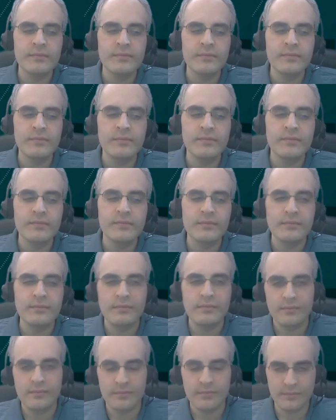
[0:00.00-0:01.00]

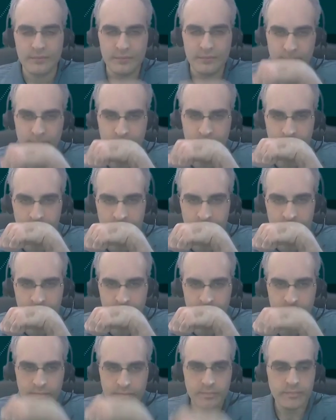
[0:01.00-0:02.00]

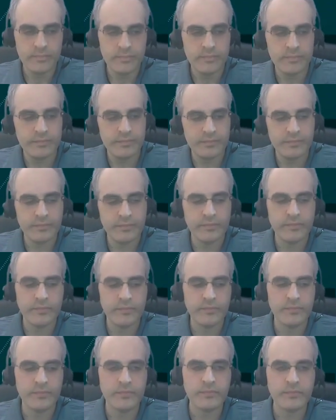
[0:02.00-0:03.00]

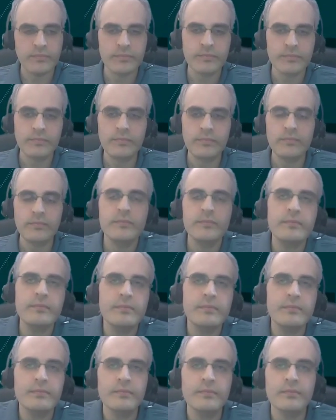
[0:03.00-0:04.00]

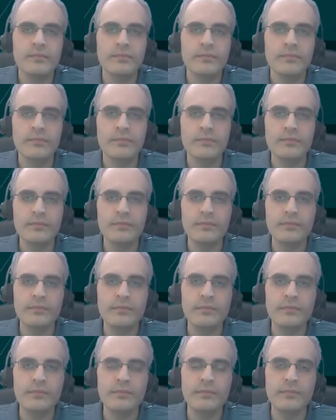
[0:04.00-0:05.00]

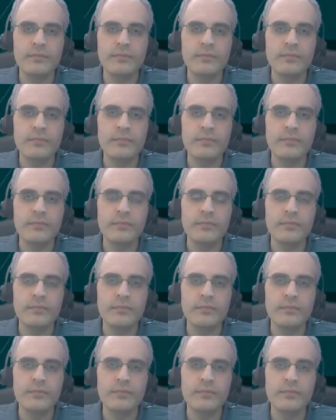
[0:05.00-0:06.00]

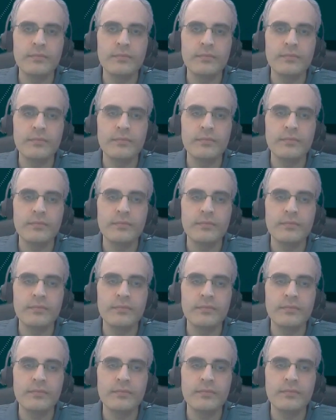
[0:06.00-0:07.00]

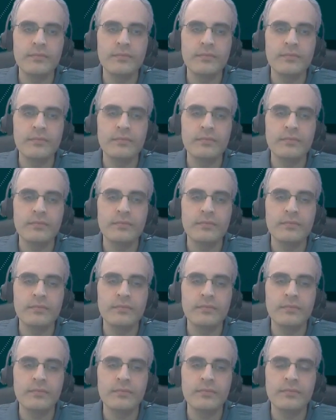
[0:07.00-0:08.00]
No words are spoken by the person on screen.